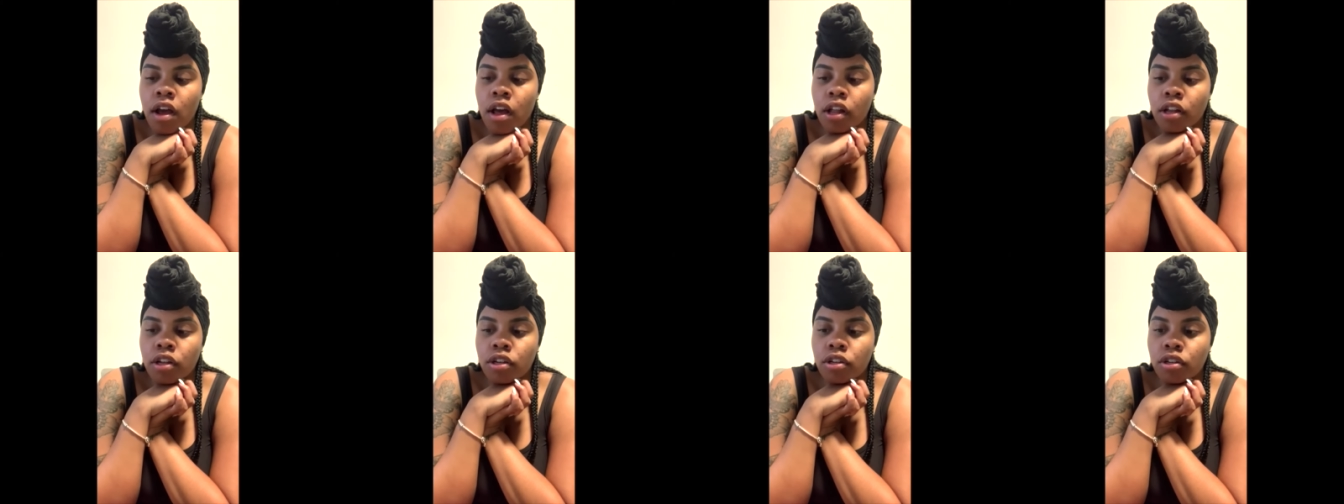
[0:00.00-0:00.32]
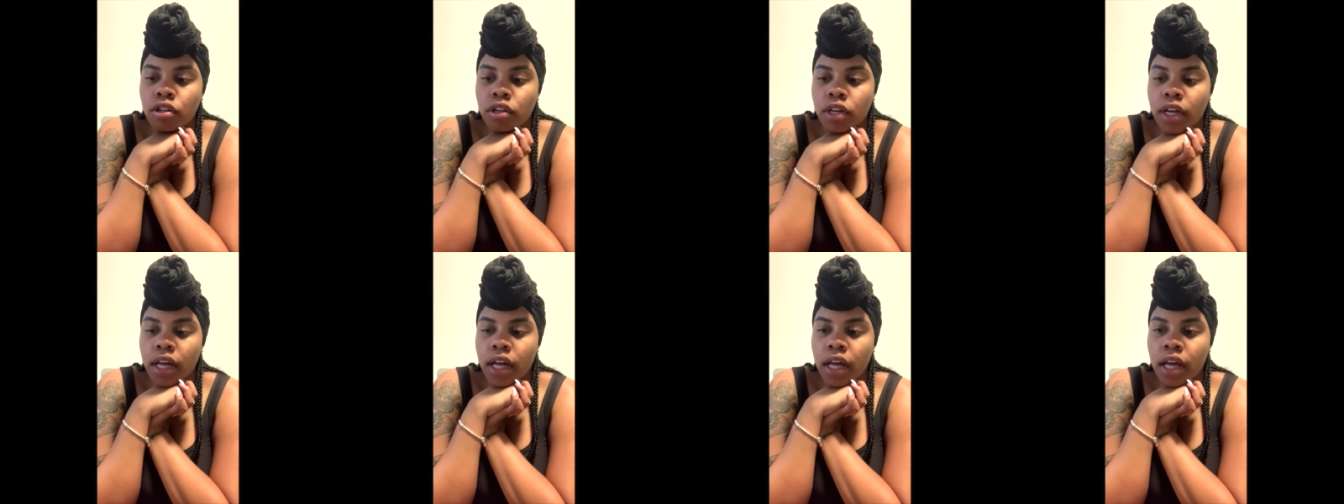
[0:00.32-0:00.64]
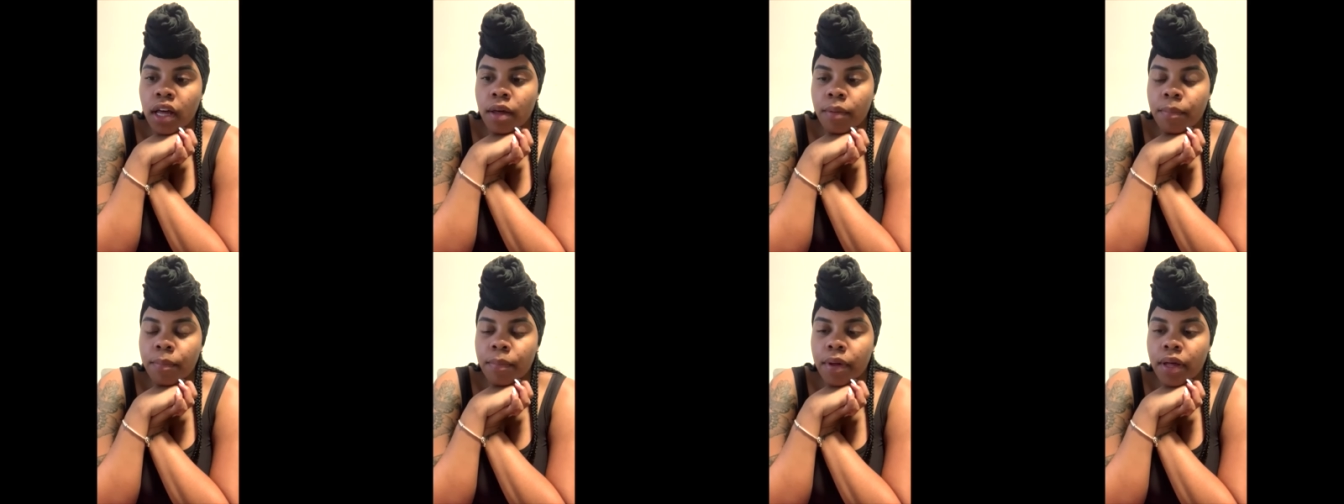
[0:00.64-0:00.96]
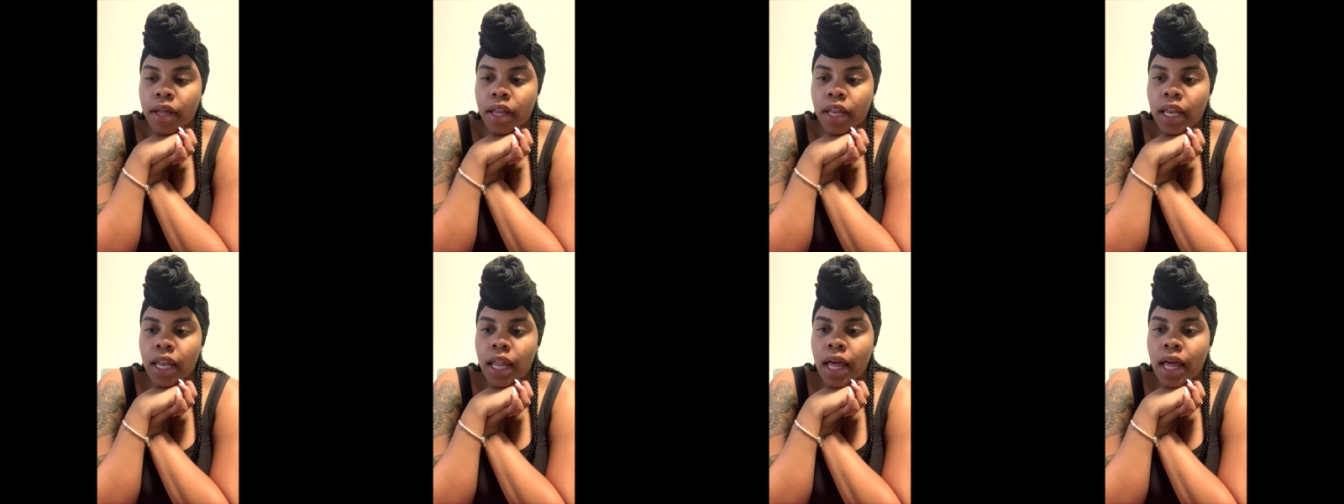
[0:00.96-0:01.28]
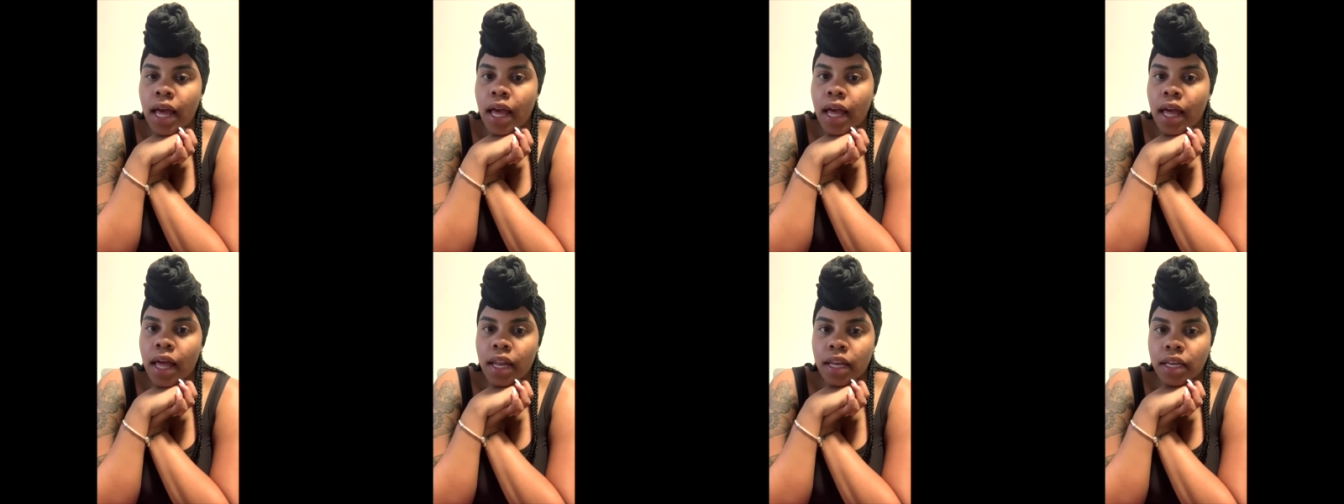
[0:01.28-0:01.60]
look up a
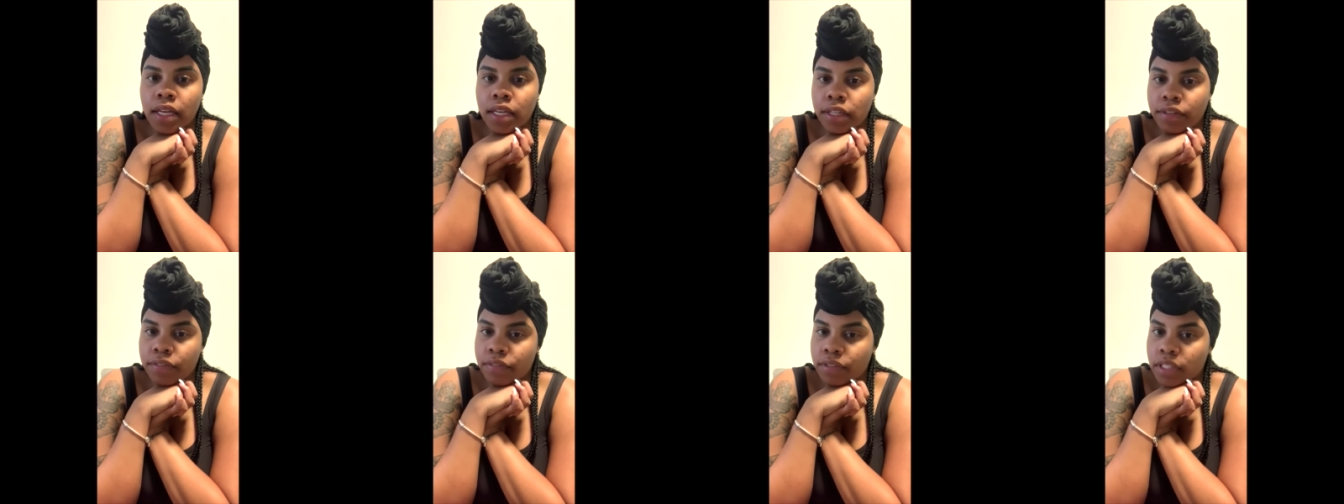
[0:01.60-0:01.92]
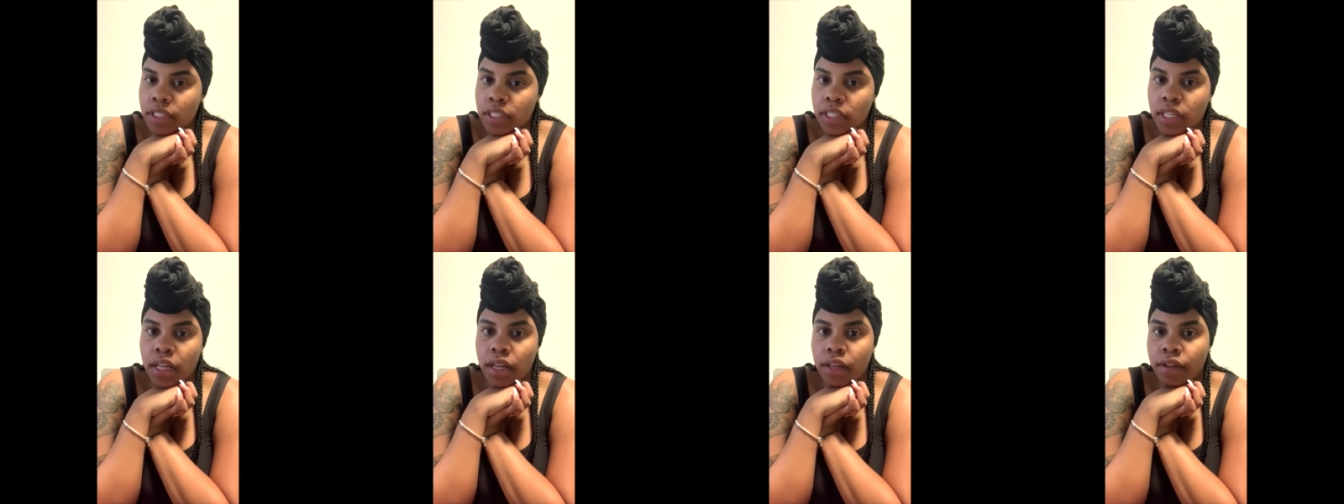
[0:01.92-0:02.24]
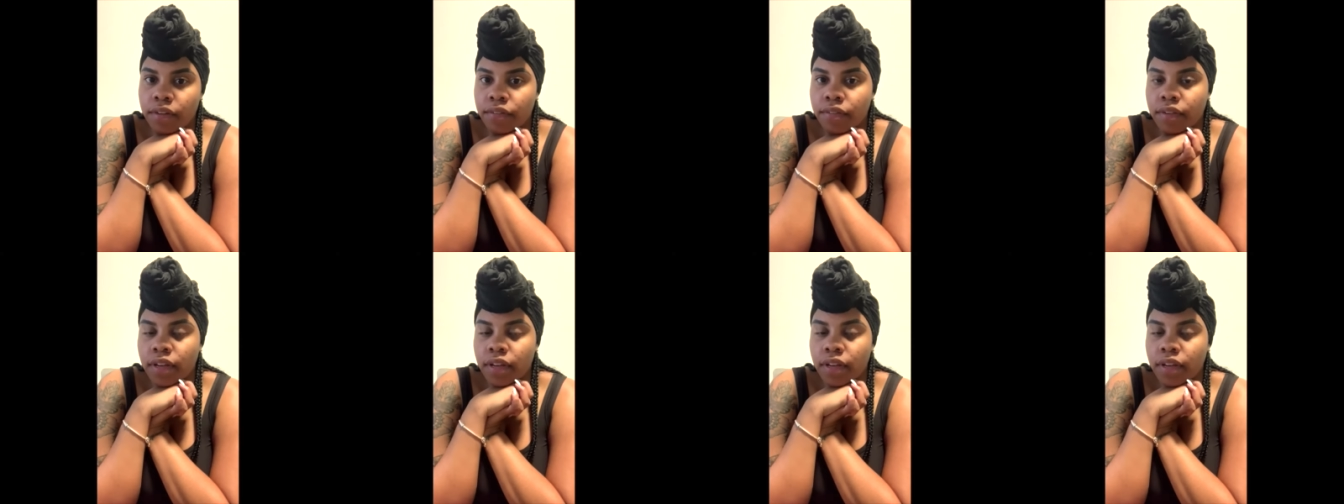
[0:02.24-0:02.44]
lot of different stuff.